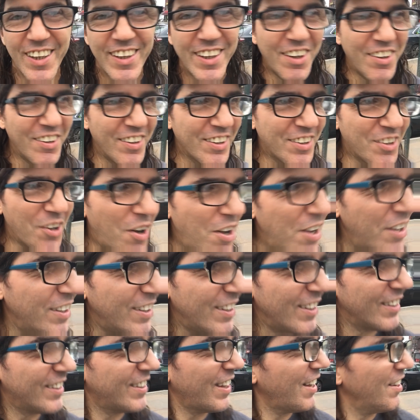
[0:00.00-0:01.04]
They're already
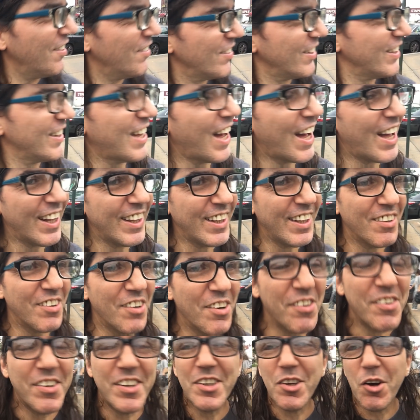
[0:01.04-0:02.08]
calling it. They already got they're
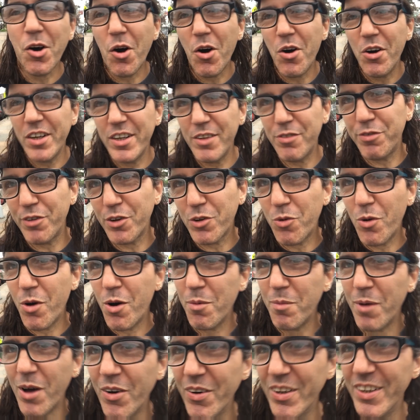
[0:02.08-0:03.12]
already calling it for
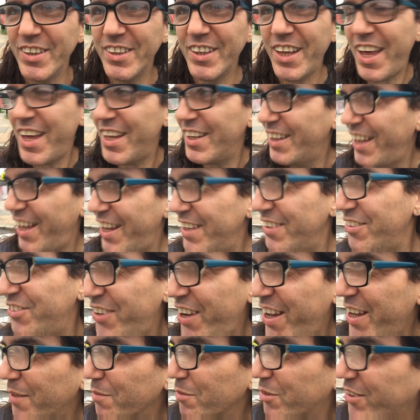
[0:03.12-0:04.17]
Cuomo and and, and
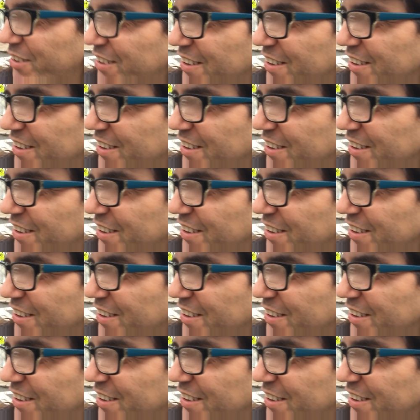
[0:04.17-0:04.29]
James.